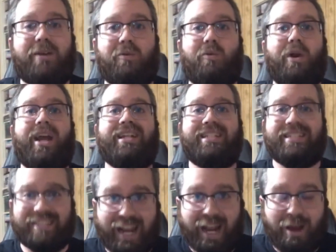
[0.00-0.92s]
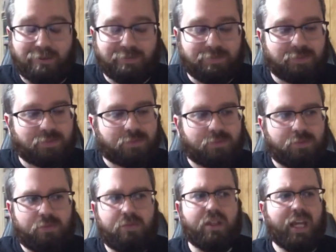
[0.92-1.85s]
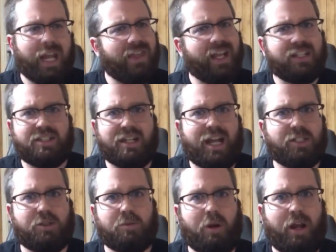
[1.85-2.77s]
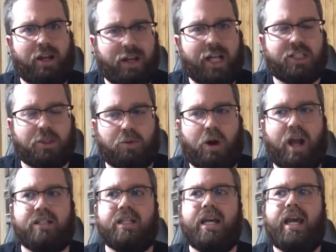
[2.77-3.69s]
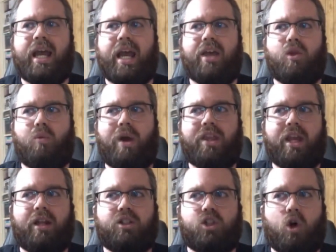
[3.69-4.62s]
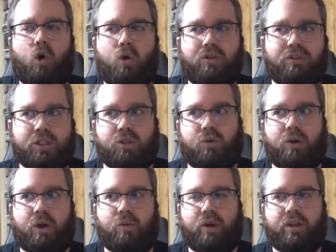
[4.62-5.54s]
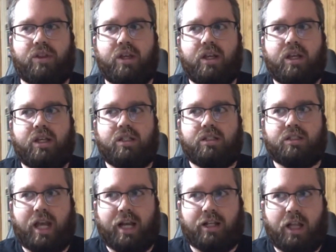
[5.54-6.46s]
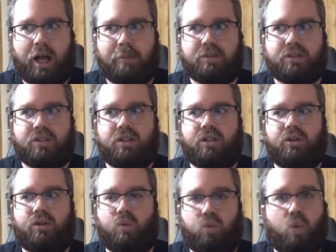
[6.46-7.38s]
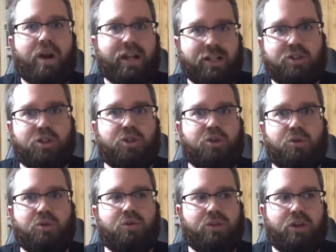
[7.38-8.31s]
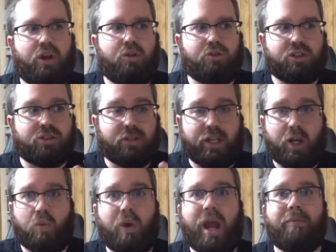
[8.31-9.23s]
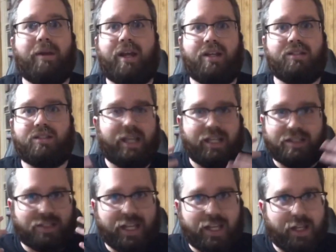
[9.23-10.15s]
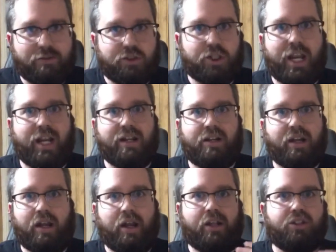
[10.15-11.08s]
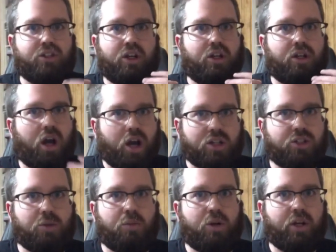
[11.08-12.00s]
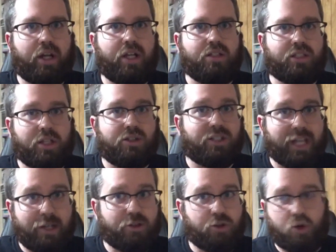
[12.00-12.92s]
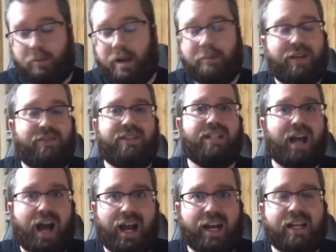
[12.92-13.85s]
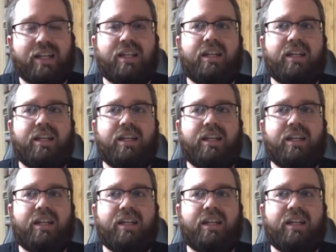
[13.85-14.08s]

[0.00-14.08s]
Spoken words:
And I think it's a nice surprise. And the way they told the story with Cyclops wanting to, you know, just get away because he's thinking of Jean, and it's going to cause someone to get seriously injured or maybe even die.